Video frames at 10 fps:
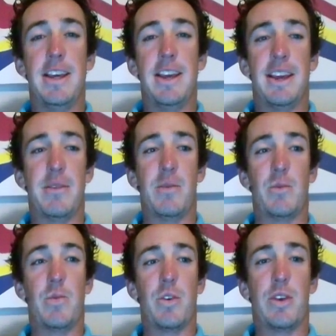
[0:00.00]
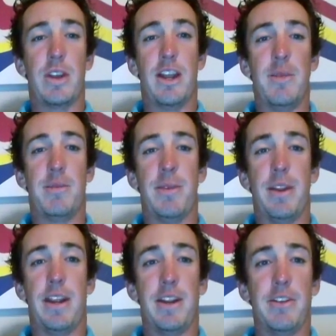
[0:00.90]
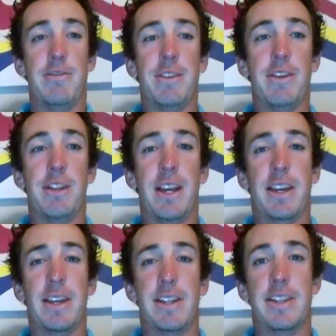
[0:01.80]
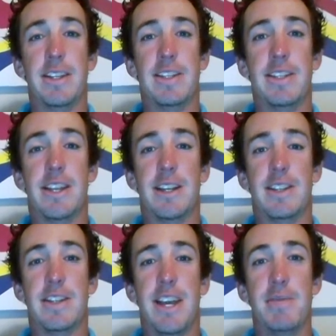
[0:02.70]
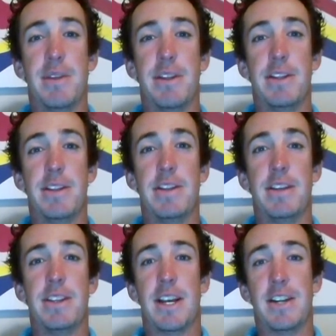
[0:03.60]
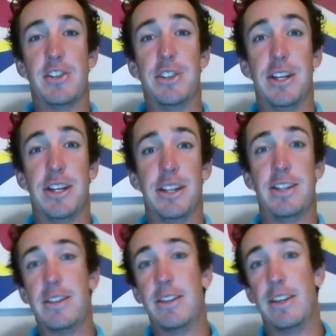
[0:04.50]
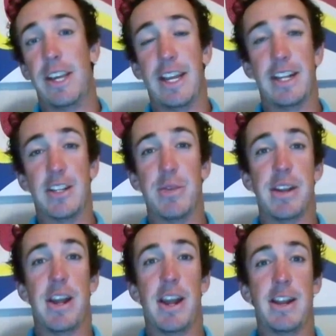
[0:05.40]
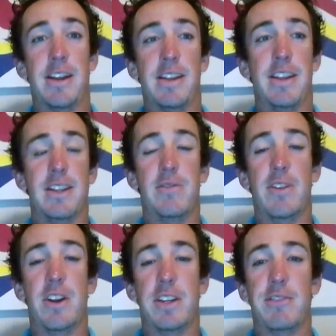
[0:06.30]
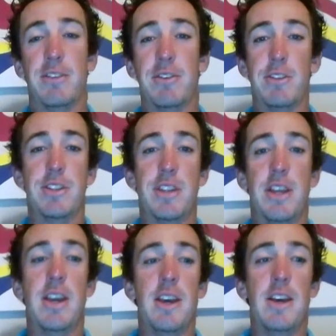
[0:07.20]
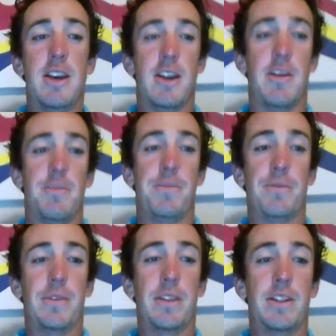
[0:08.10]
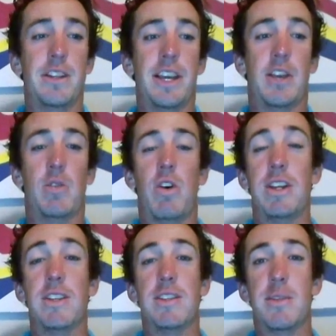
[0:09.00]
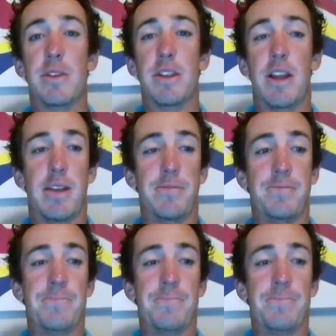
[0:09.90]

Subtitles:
and woken up and you feel like it's the next day, but it's actually getting to be night, and then it's very difficult to get quality sleep at night.